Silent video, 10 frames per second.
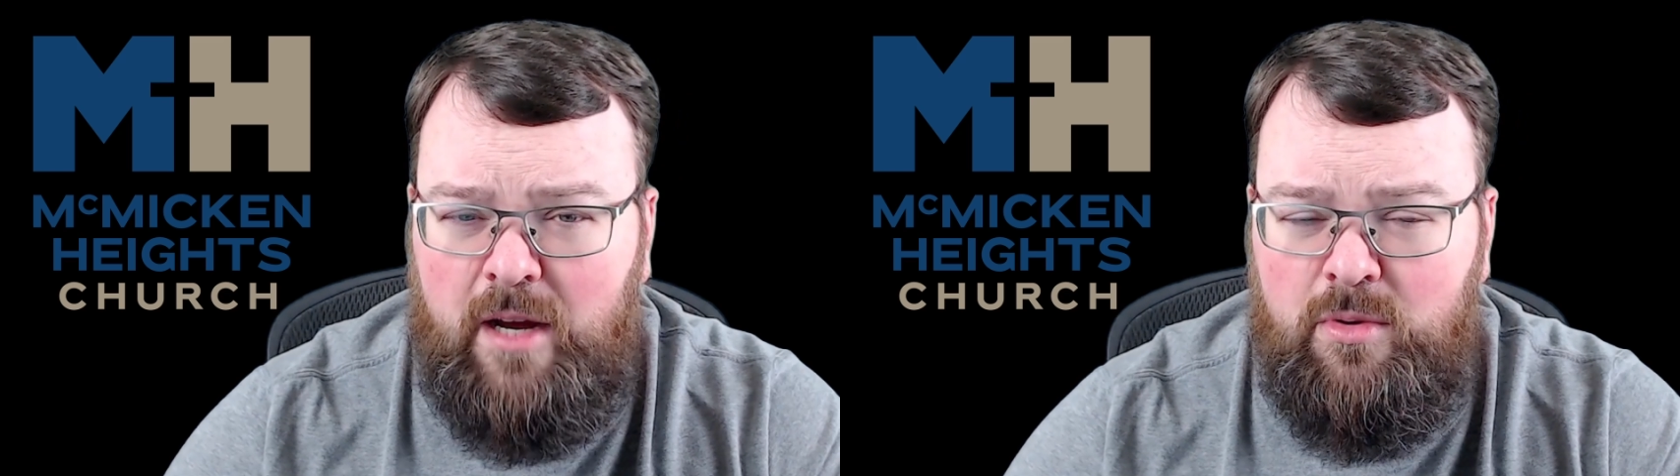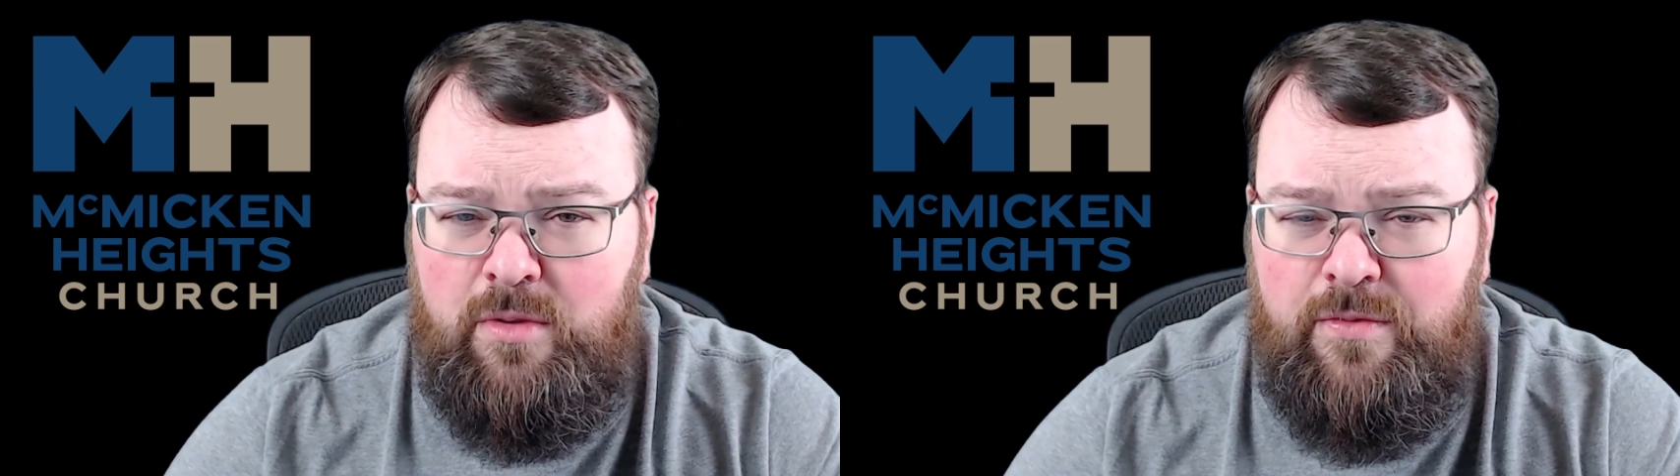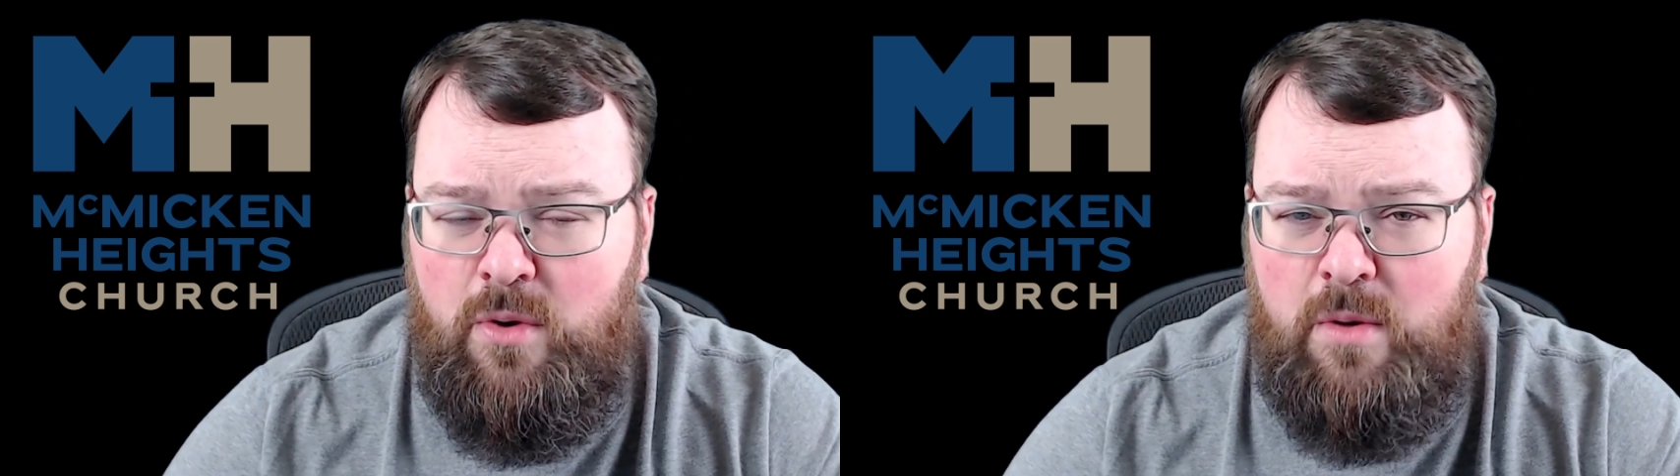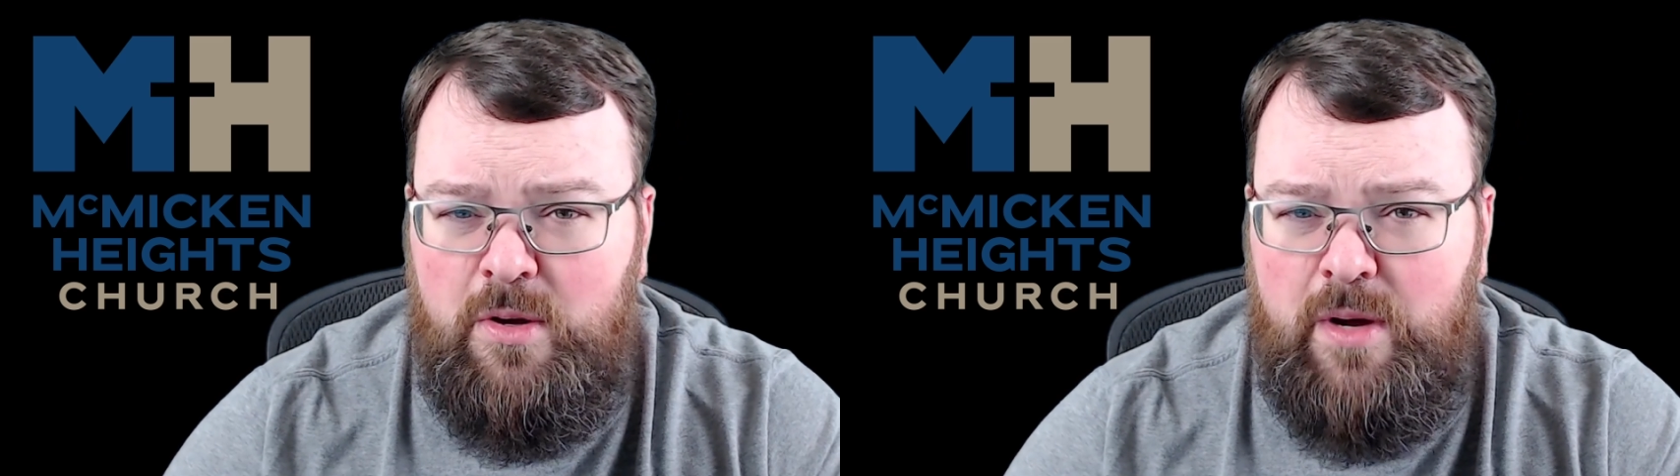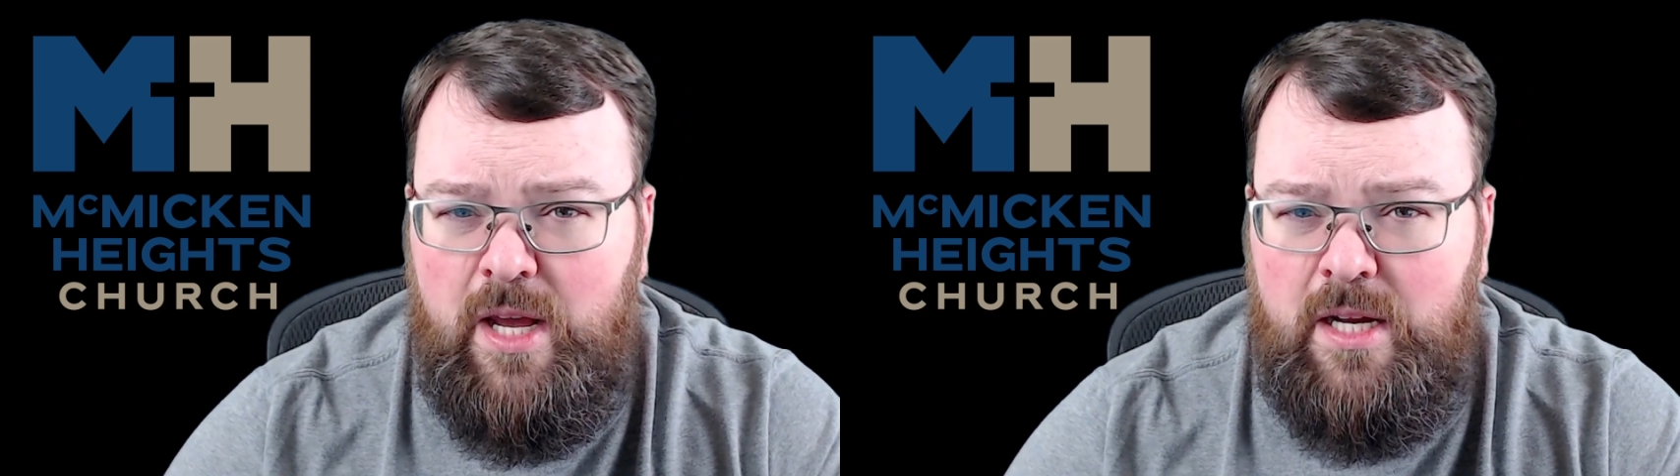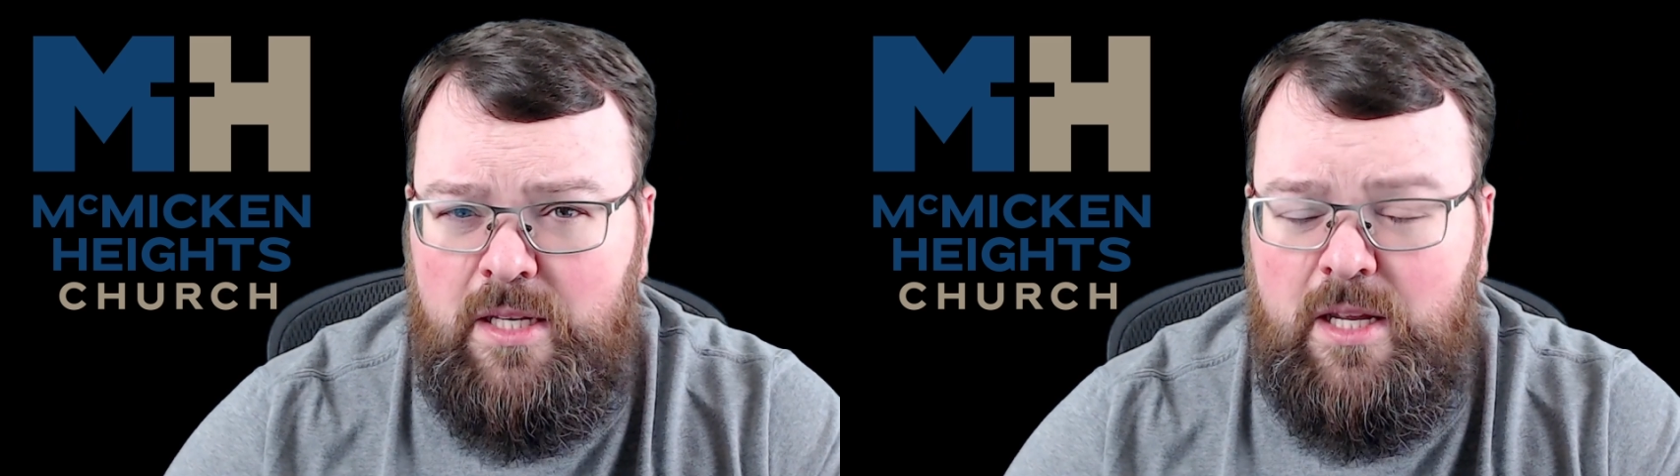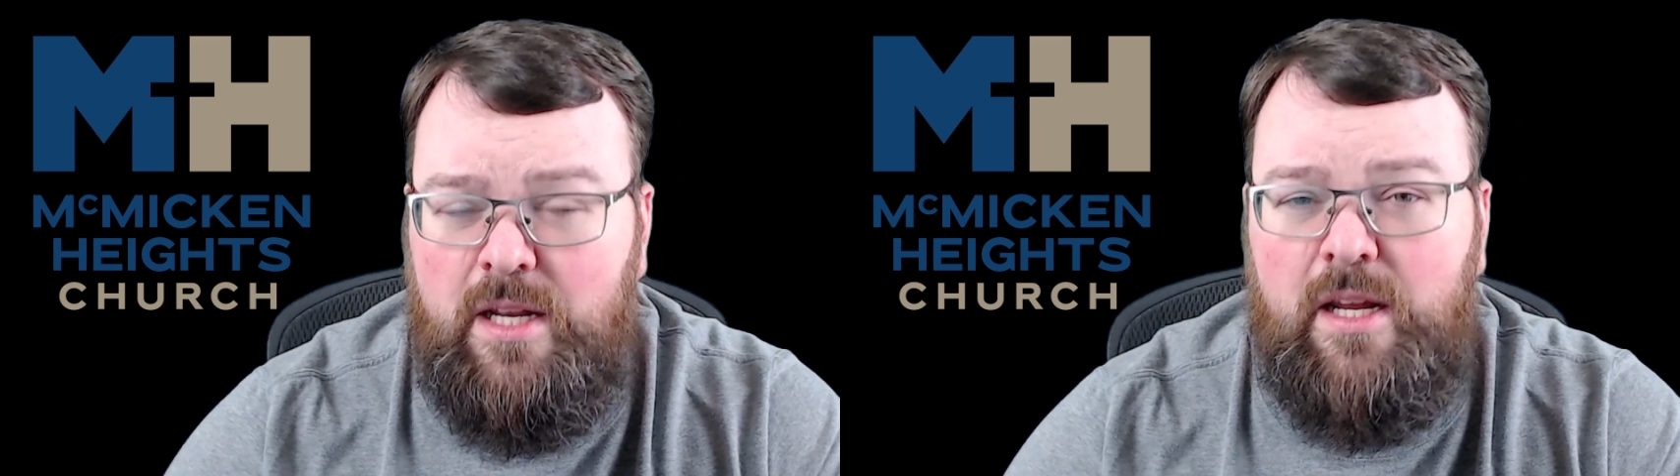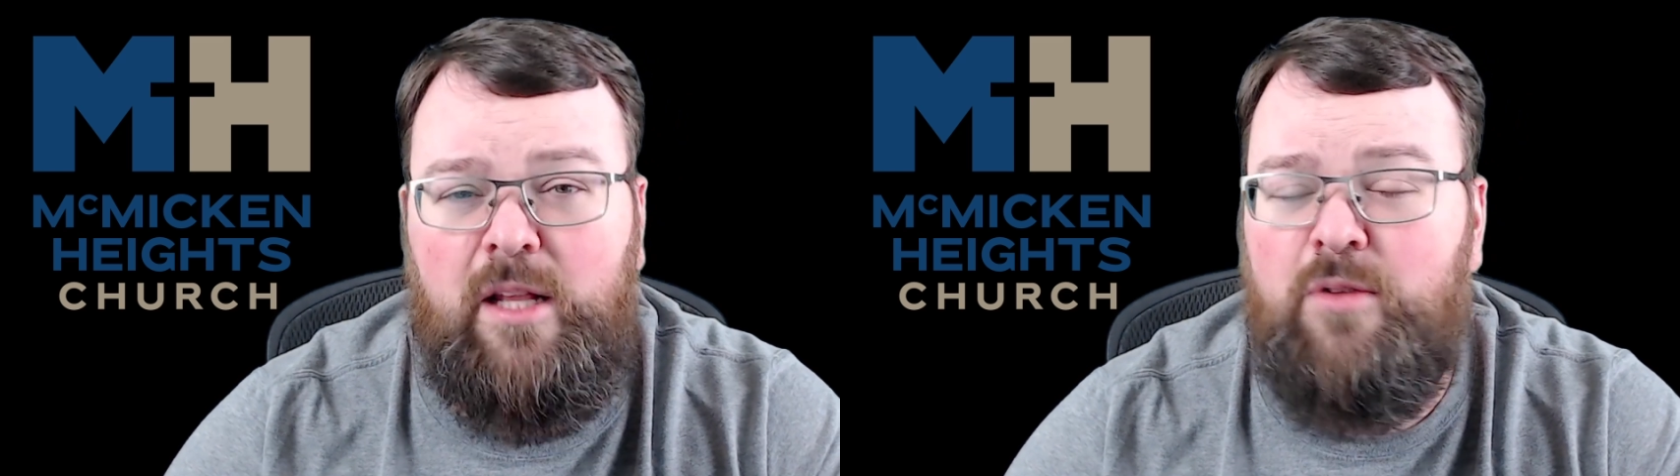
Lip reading: I will inform you again on Sunday.